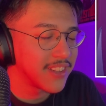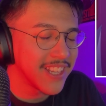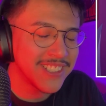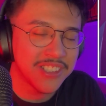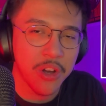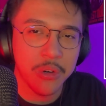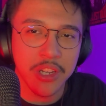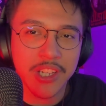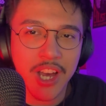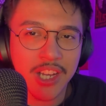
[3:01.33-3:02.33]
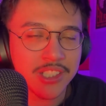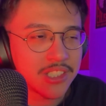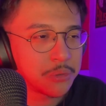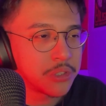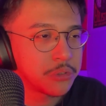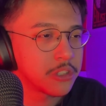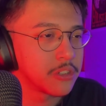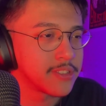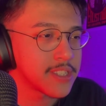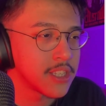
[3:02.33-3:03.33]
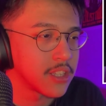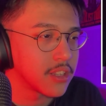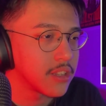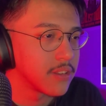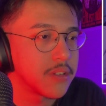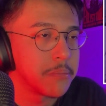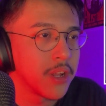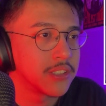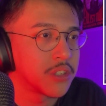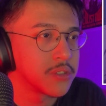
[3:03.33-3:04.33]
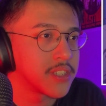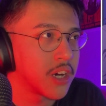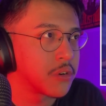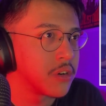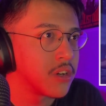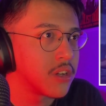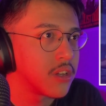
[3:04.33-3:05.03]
Let's go, Kakashi. I wish we could have seen it. Come on, let's go, Sakura.